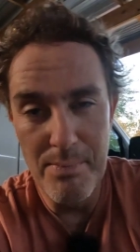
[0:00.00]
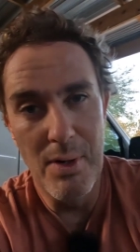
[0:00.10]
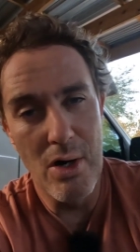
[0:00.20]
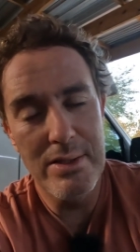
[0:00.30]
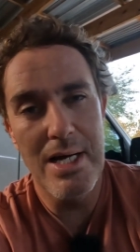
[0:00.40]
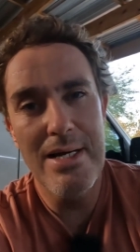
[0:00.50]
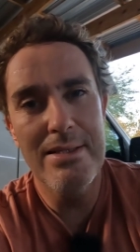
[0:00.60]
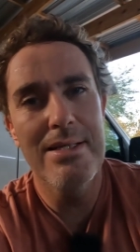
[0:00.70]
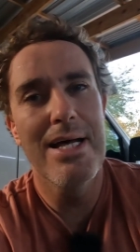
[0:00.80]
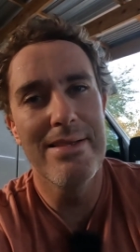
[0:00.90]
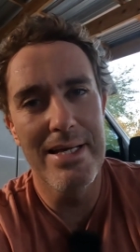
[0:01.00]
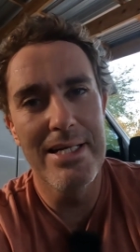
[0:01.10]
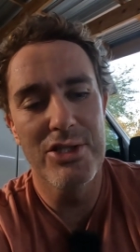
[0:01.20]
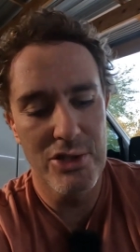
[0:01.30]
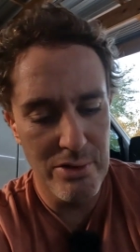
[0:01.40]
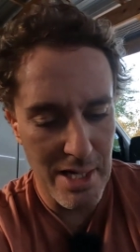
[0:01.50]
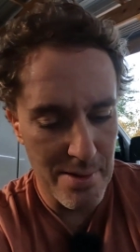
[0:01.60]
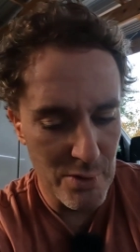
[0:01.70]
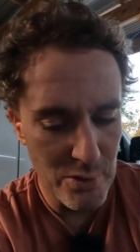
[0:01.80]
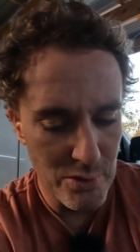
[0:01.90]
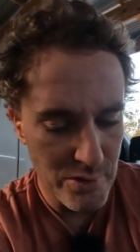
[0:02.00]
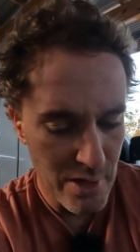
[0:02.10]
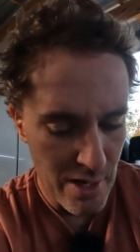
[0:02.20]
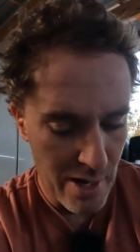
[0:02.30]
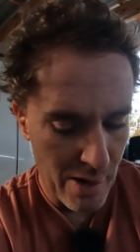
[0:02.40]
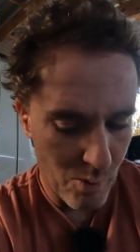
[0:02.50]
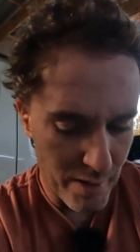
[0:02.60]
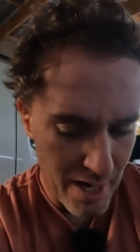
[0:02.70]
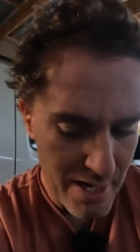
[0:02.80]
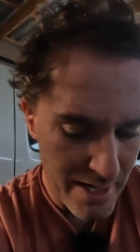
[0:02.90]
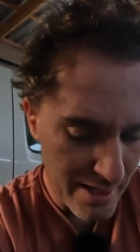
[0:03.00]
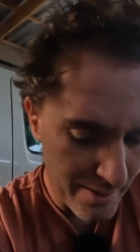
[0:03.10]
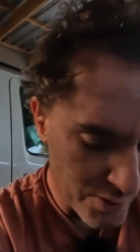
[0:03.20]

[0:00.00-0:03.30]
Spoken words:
Loctite, and then it should come loose. What I ended up